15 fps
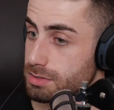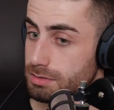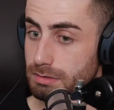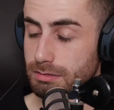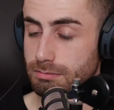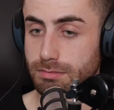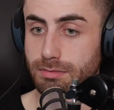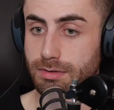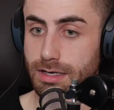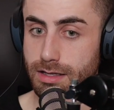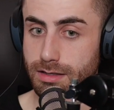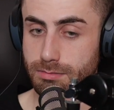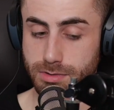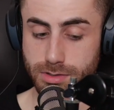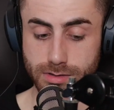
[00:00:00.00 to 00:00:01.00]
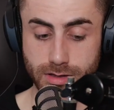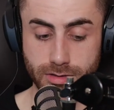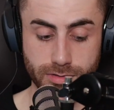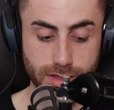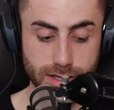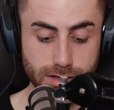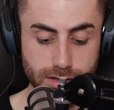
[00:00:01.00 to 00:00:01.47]
Just let them do
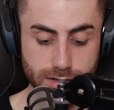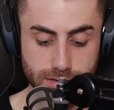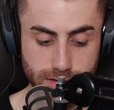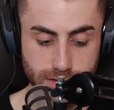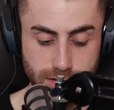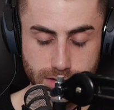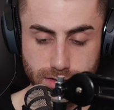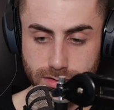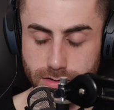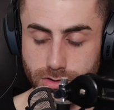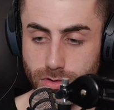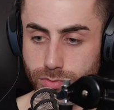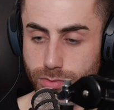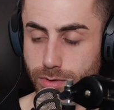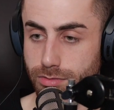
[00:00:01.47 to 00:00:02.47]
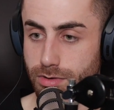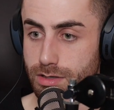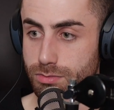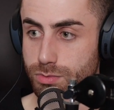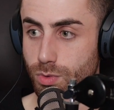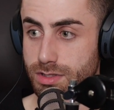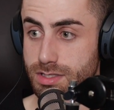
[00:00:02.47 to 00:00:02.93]
their thing. And the offer we
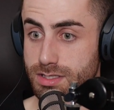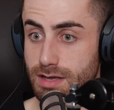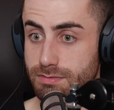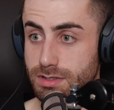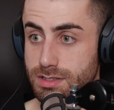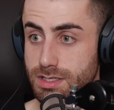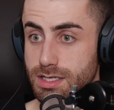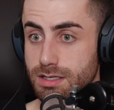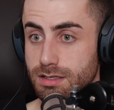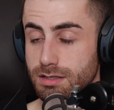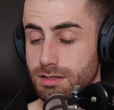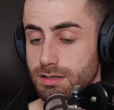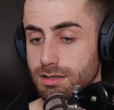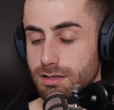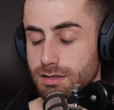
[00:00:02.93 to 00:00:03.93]
agreed was 170.